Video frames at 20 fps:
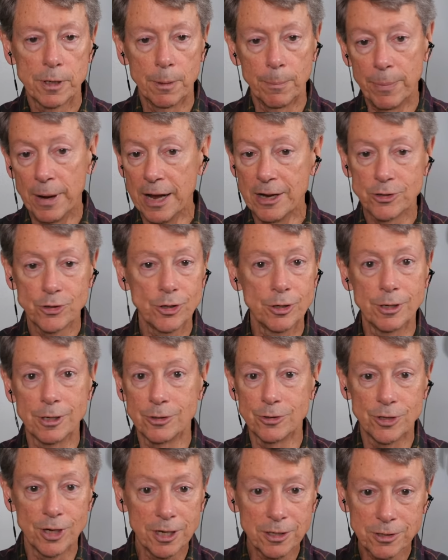
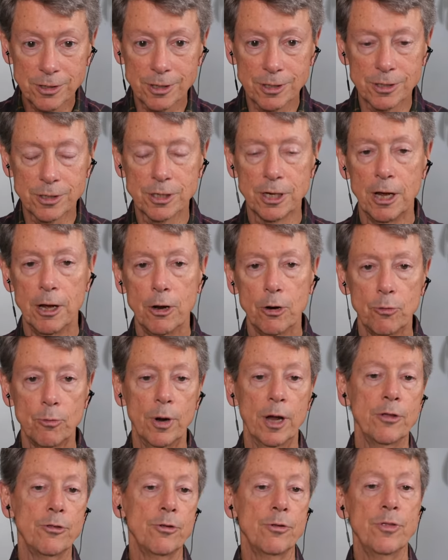compassion and justice,
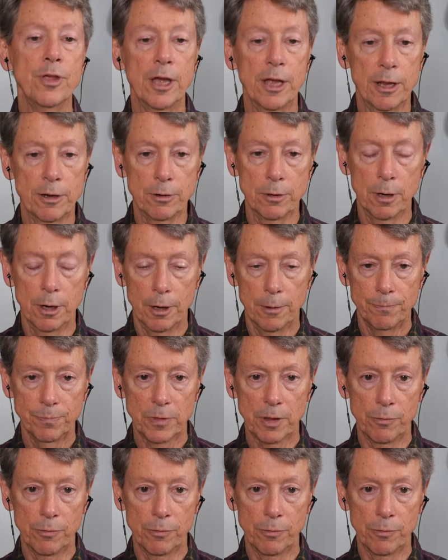rather than